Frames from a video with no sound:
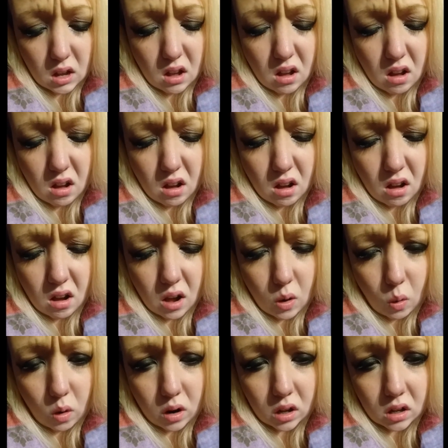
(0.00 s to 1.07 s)
Oh, I
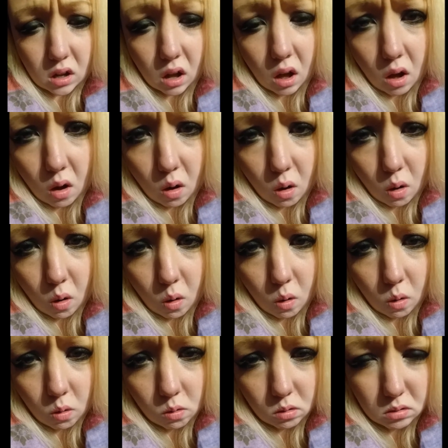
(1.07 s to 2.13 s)
wanna
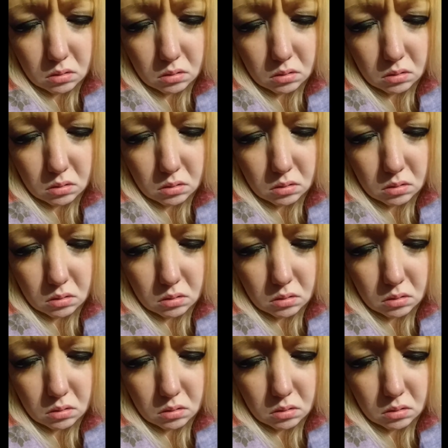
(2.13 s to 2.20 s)
go.